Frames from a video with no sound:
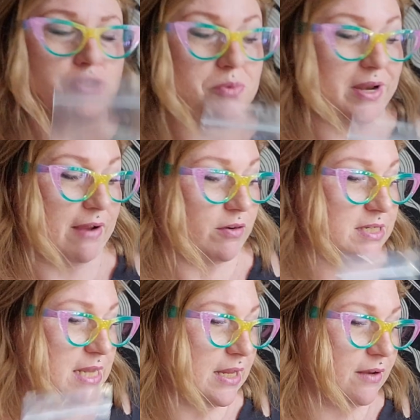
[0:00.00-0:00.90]
which we never
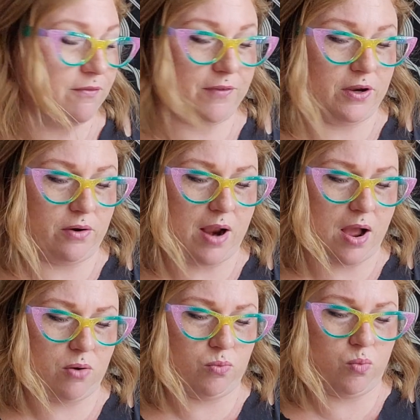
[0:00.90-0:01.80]
did figure
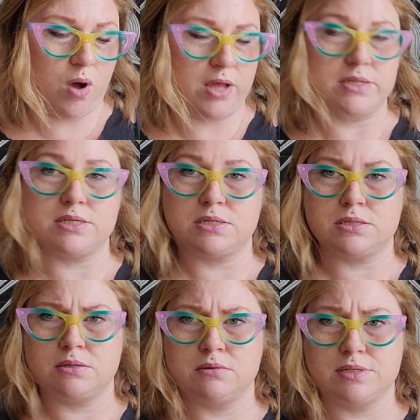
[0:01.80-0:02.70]
out what
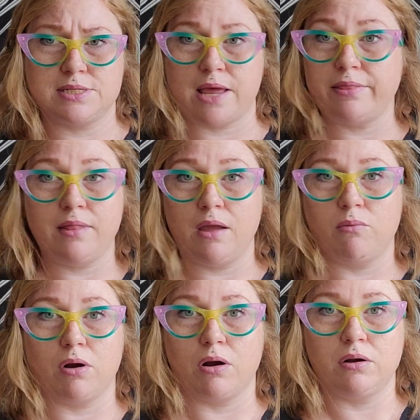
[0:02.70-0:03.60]
scent they
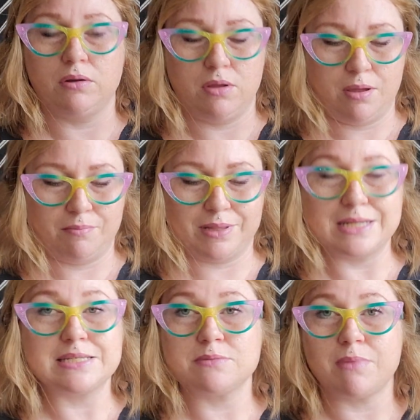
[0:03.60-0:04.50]
were, but they
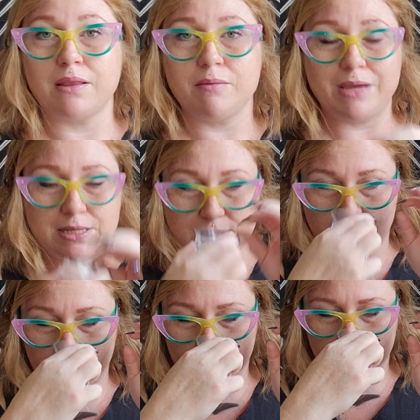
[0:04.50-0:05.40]
smell amazing.